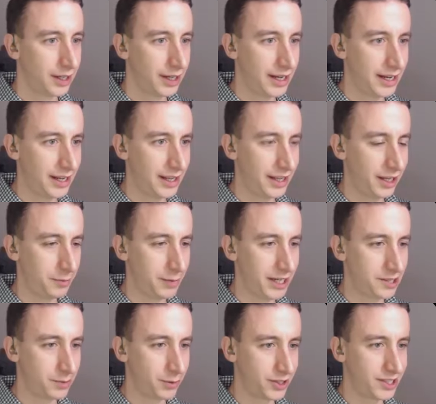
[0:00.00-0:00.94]
Yeah, I think it
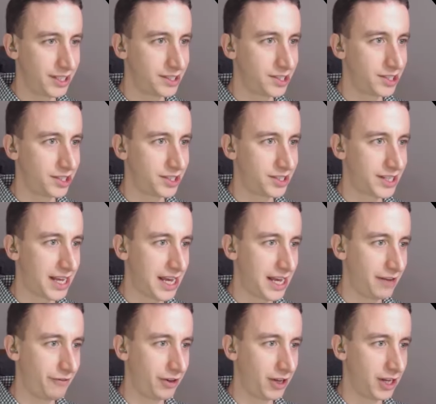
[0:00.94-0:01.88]
makes more sense to just
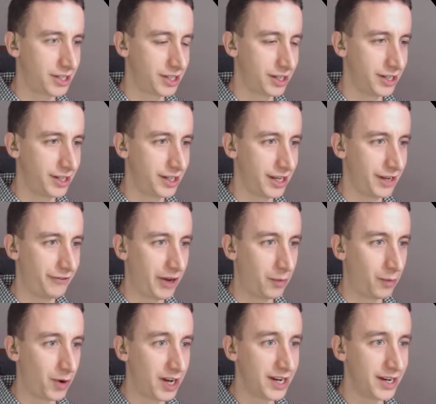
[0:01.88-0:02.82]
have a ton of... If I
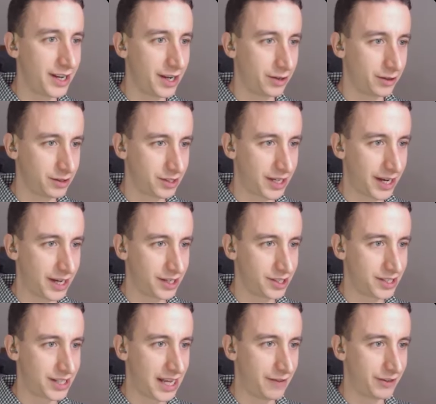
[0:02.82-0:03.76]
want nettles, I can
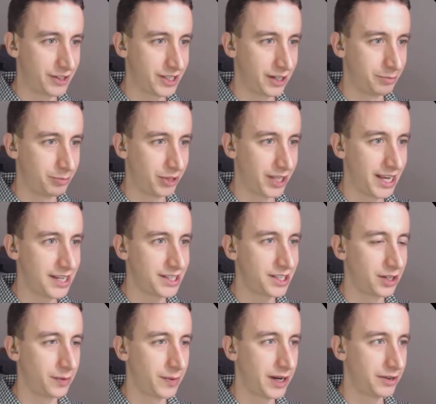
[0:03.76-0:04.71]
just have a ton
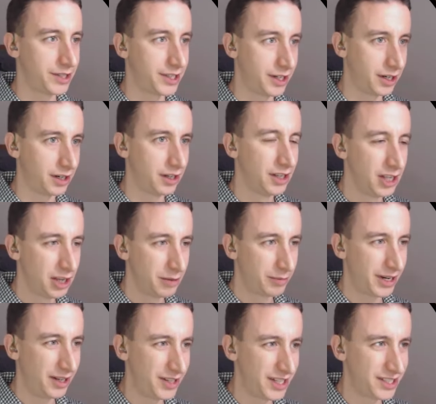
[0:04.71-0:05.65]
planted around here.
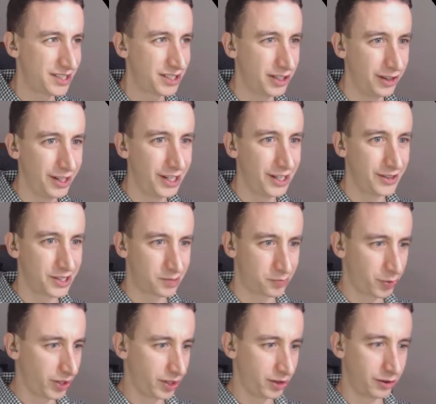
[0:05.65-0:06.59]
But I don't necessarily need the
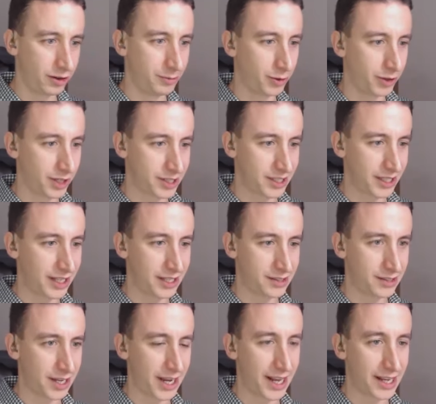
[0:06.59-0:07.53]
sprinkler anymore, because I got,
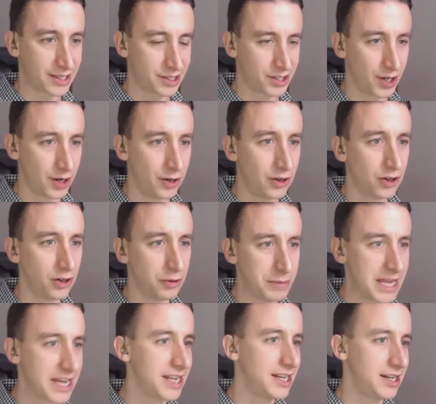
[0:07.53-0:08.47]
I got so
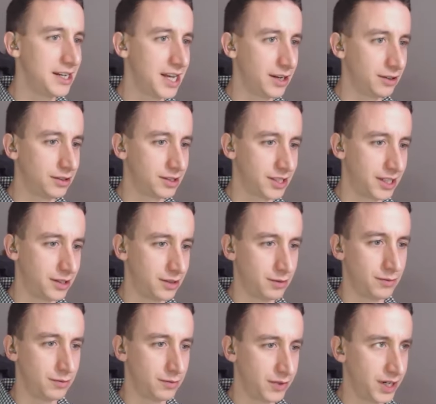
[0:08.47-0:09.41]
many nettles, I
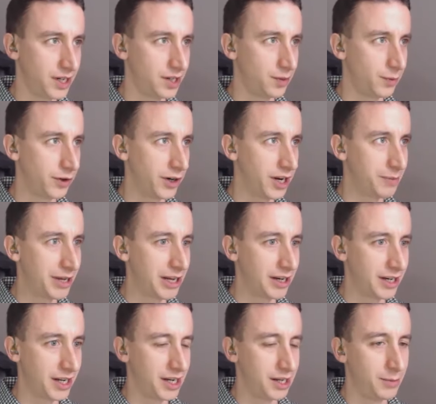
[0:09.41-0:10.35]
don't need to worry
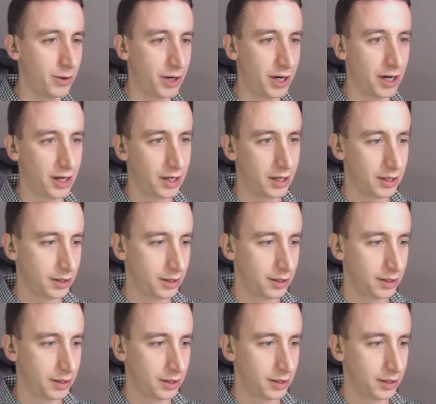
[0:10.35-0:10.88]
about it anymore.